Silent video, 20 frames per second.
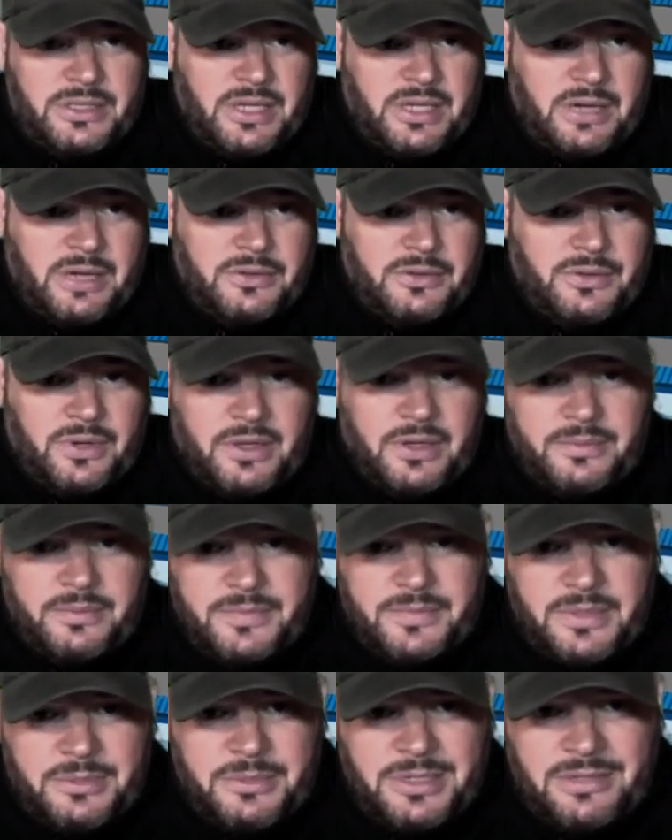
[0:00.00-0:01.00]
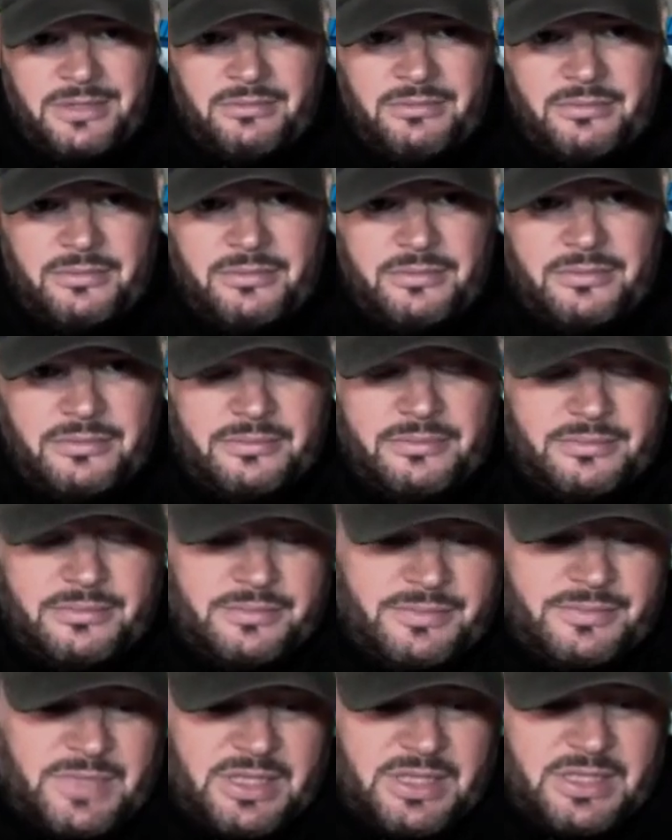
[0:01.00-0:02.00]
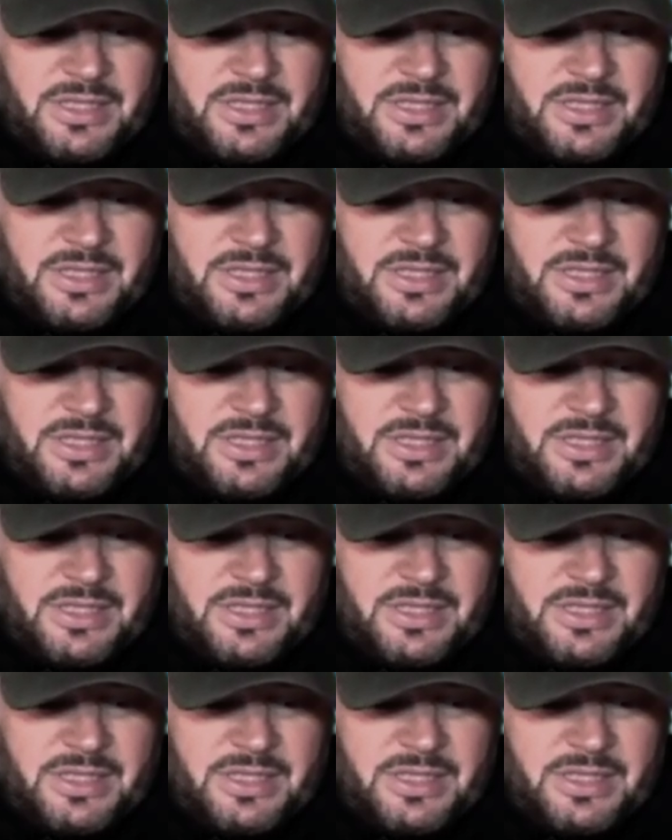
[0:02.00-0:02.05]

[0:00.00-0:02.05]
Donald Trump. I mean, I think